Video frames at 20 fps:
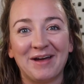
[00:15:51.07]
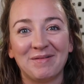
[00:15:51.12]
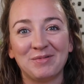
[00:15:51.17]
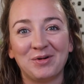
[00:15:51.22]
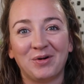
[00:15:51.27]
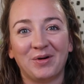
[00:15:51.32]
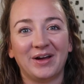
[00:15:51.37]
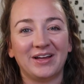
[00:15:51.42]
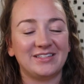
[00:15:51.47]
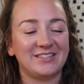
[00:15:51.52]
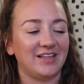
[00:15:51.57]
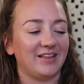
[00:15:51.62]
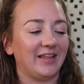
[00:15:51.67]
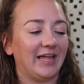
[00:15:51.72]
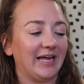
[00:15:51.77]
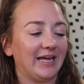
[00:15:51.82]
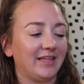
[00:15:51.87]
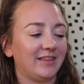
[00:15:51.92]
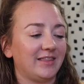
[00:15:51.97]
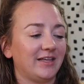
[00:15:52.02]
am going to
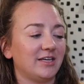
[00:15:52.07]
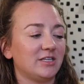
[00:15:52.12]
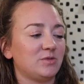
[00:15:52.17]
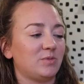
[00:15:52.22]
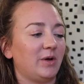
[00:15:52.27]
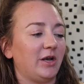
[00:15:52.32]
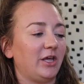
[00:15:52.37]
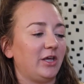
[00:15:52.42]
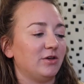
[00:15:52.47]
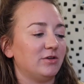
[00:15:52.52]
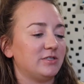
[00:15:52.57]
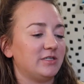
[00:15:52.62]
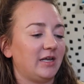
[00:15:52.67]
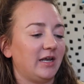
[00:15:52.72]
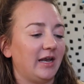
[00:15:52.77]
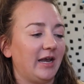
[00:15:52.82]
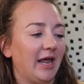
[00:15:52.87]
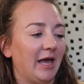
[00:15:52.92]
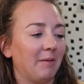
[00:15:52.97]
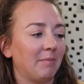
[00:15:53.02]
like this when I use
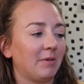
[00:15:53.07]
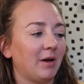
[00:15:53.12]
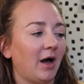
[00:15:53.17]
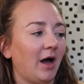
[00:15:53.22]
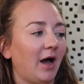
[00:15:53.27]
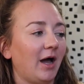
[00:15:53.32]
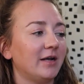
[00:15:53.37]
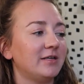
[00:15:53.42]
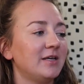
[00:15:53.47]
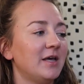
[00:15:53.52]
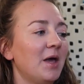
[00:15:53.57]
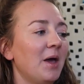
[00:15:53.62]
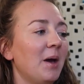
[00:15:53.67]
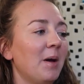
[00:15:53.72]
it in Epcot.